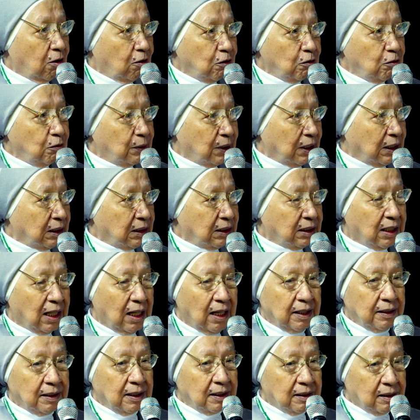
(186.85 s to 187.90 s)
musician and
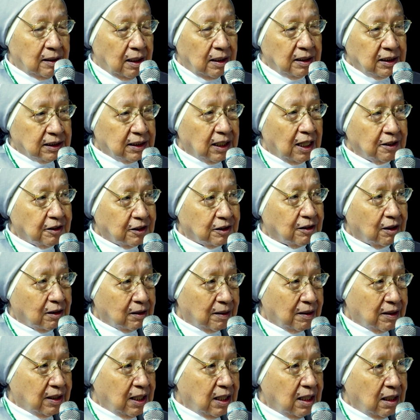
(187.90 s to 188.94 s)
educator,
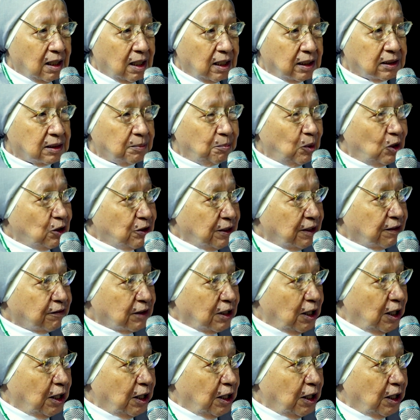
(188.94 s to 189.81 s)
Sister Anunciata